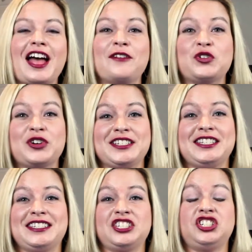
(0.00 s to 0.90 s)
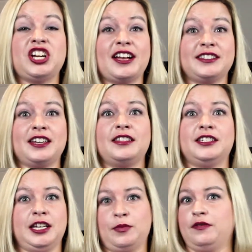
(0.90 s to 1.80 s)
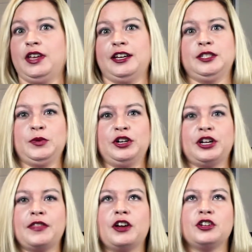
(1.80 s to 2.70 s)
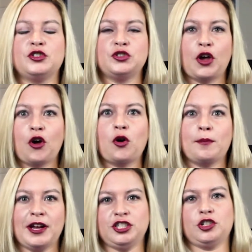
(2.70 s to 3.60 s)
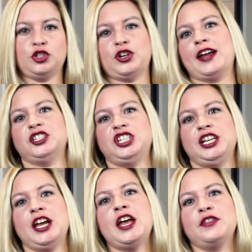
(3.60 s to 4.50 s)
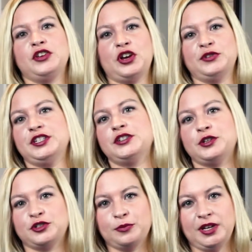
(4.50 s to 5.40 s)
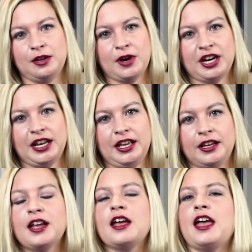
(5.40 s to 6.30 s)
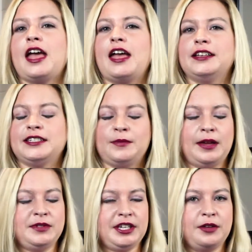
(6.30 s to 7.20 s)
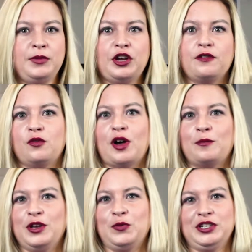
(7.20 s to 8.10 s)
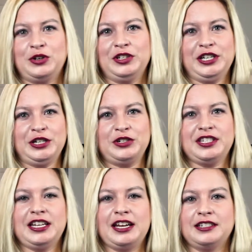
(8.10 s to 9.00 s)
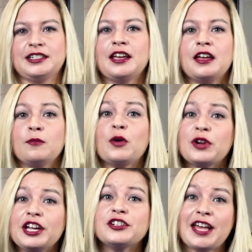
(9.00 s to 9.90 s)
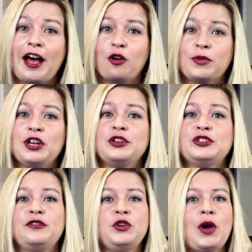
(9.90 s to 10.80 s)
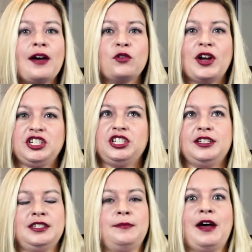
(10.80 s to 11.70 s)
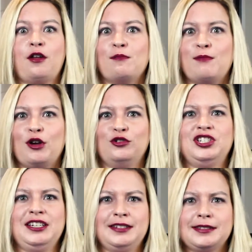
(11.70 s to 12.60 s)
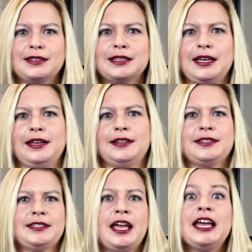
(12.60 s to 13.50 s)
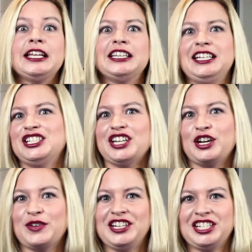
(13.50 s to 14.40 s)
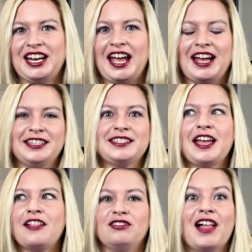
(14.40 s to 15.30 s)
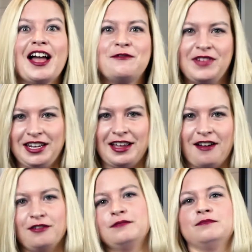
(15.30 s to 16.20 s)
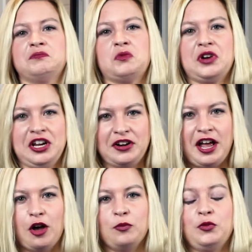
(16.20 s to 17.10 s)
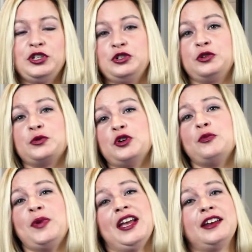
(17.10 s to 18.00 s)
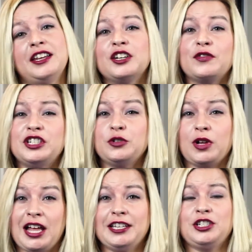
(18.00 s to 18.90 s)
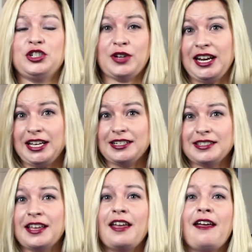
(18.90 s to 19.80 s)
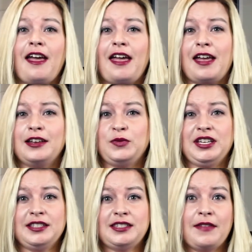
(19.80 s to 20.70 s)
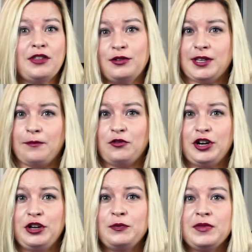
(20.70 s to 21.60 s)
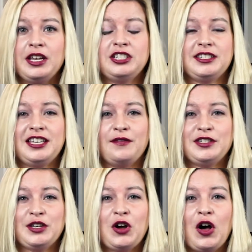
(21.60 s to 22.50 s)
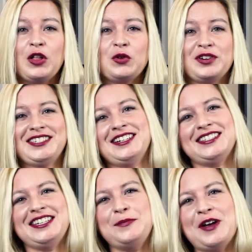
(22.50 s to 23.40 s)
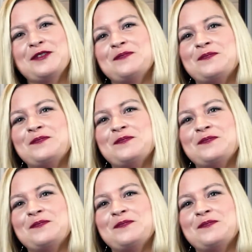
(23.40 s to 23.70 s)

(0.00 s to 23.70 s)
Of course, this is just the tip of the iceberg. There is so much strategy that goes into social media marketing, and sometimes it can be overwhelming, we totally understand. But we're here to help. So if you have questions about emojis, links, lead generation ads, live video, we're here to help. We do group and individualized trainings, and we can set those up for you. Just give us a call or send us an email.